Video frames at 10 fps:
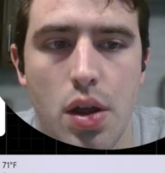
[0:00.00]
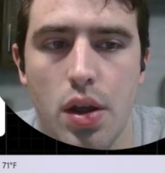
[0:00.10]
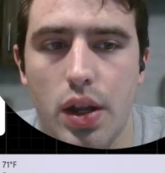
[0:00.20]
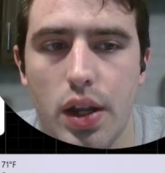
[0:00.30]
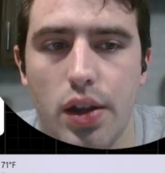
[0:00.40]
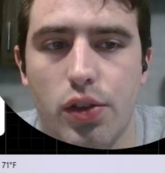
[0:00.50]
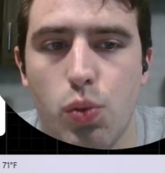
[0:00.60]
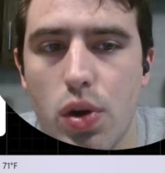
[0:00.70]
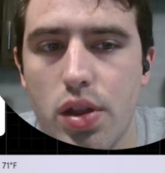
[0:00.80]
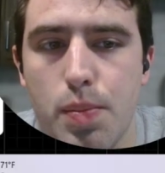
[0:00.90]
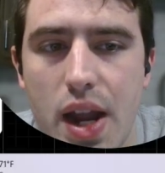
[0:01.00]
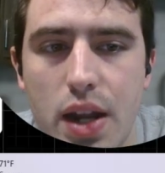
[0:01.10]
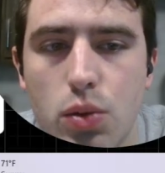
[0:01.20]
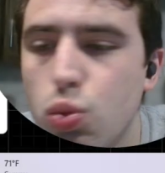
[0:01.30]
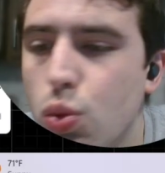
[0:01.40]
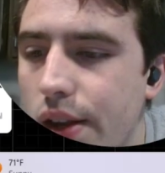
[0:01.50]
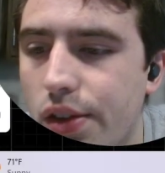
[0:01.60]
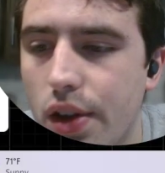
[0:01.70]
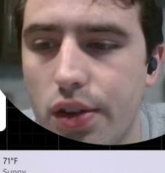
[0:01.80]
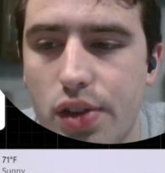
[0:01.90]
is one of the main
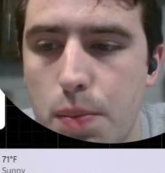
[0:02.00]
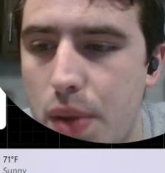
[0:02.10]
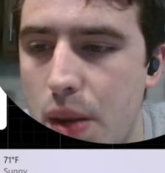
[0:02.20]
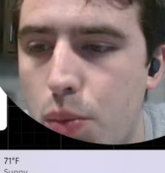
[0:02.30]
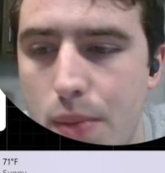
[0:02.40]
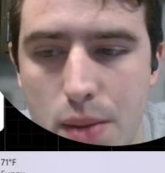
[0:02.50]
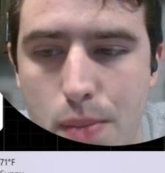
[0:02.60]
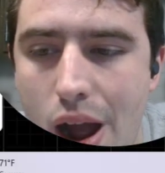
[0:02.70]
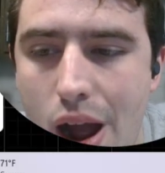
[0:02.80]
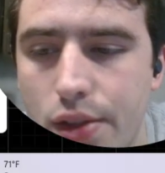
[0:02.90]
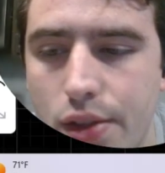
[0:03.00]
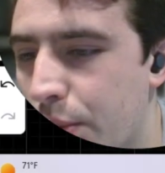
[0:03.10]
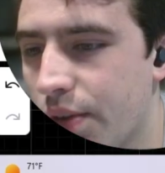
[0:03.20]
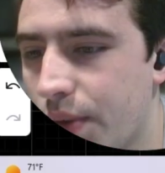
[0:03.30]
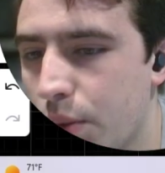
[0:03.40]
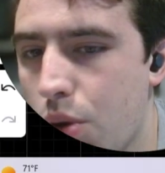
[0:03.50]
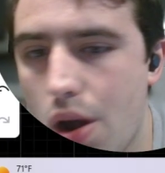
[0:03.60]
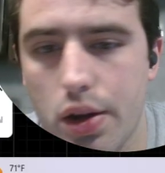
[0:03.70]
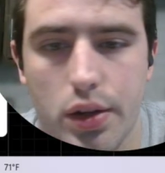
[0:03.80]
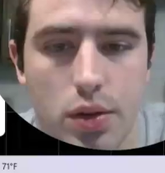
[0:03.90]
reasons that people may buy the specific
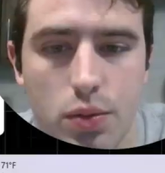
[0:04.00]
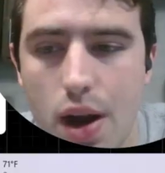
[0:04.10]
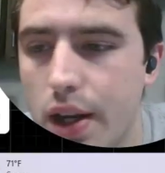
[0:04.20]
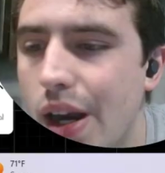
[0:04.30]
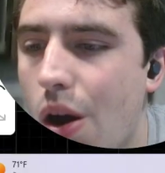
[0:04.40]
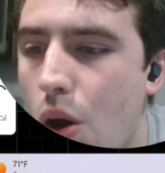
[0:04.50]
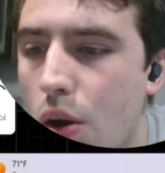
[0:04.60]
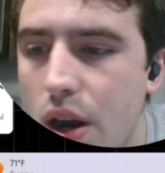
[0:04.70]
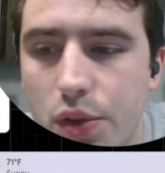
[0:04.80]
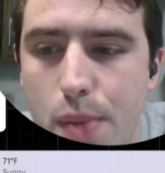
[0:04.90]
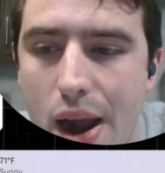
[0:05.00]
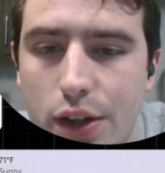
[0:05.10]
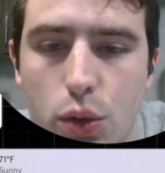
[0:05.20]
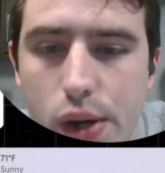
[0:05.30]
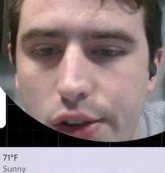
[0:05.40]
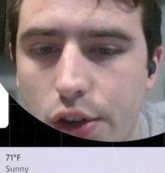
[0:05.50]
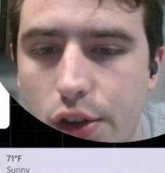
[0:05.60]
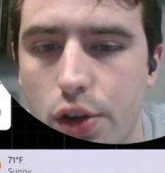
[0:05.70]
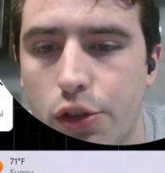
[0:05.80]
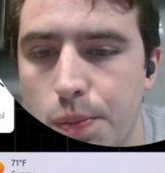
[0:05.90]
product, right? And it all comes back to
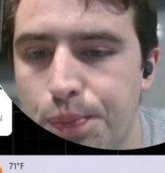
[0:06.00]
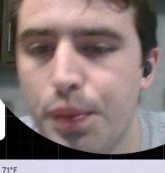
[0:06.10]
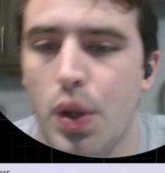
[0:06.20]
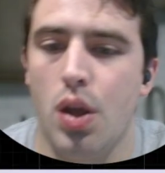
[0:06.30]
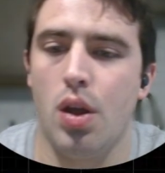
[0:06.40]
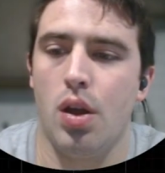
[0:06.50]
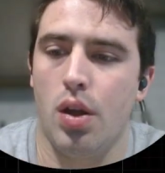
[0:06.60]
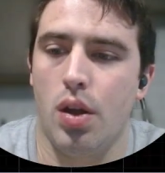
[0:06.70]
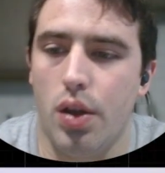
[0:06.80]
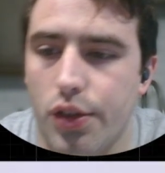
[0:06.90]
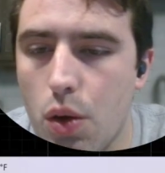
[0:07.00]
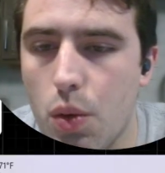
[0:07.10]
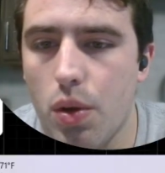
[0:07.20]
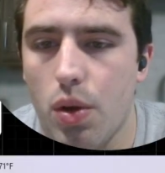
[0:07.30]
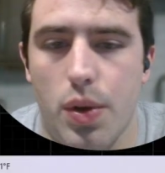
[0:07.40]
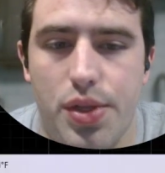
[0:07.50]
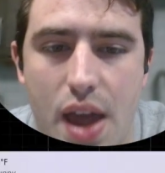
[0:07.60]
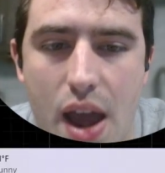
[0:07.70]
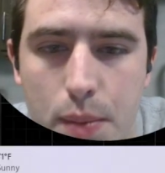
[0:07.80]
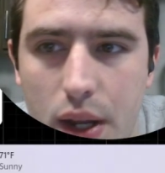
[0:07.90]
research. So with
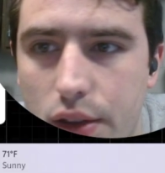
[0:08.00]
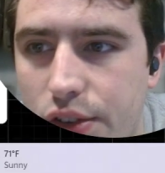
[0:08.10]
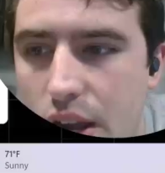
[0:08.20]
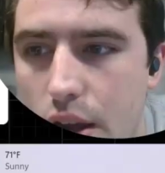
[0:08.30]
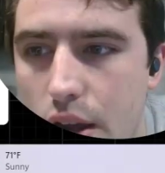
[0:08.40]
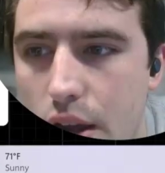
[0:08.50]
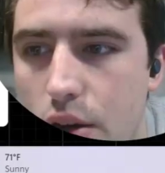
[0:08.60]
that being said,